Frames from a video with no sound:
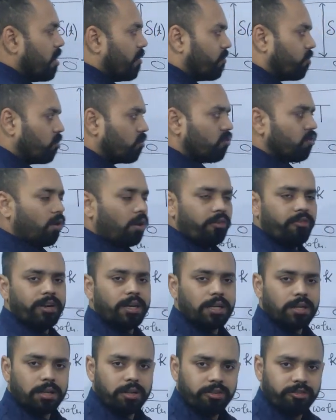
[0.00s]
you have to solve
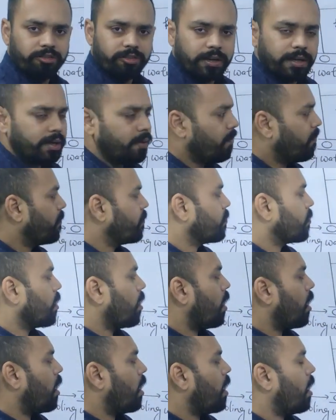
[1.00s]
it, fine.
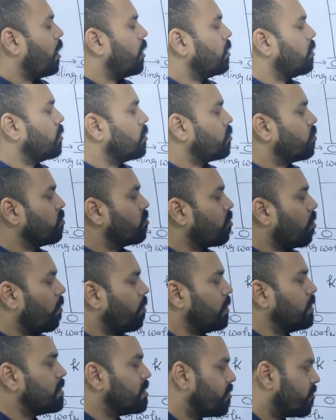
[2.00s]
And uh, to
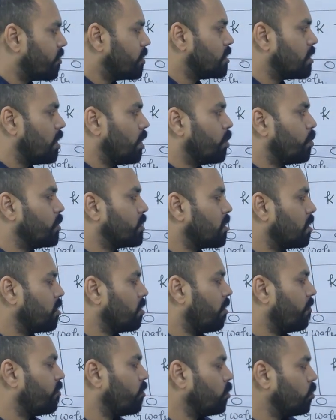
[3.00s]
solve this differential equation,
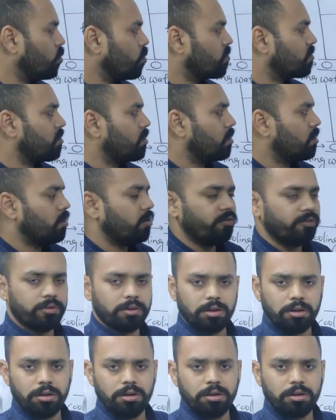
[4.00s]
you have to use the,
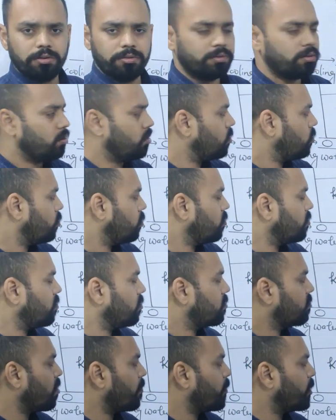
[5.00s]
uh, you
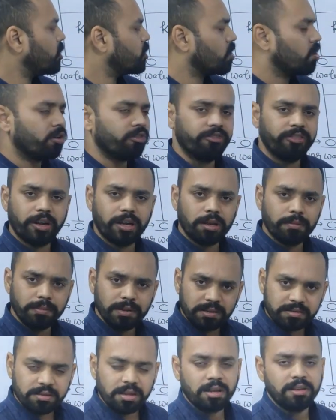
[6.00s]
know, separation of
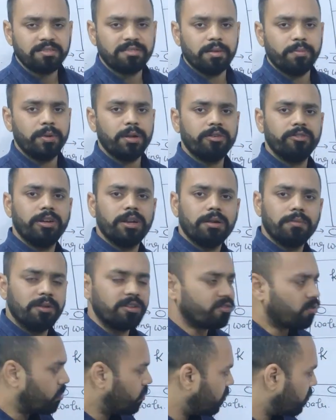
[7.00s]
variables, similar
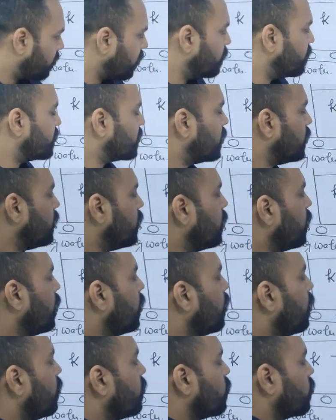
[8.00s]
variables on the same side.
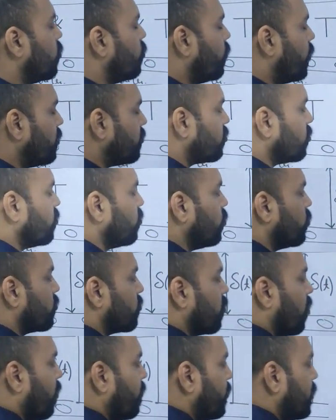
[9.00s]
So once you
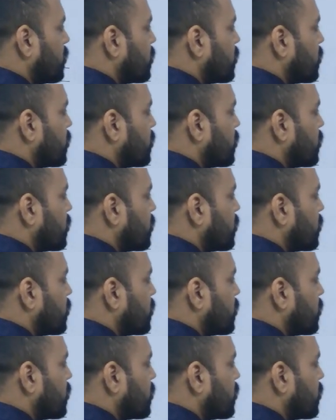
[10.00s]
solve